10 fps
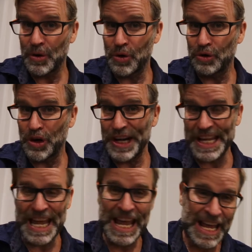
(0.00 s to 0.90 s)

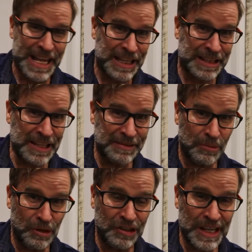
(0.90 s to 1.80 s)
Alrighty, thanks for
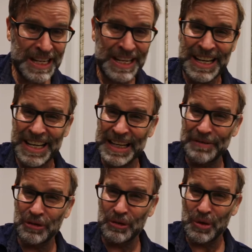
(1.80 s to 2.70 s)
watching, and
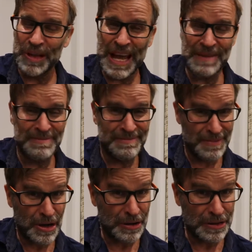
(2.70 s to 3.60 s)
after all that,
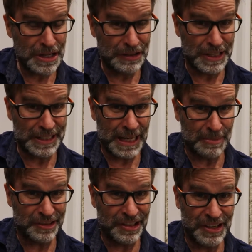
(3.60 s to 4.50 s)
I think I need a
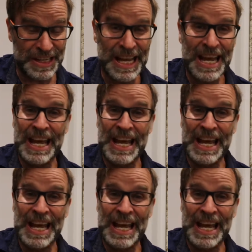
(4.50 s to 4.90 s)
cup of tea.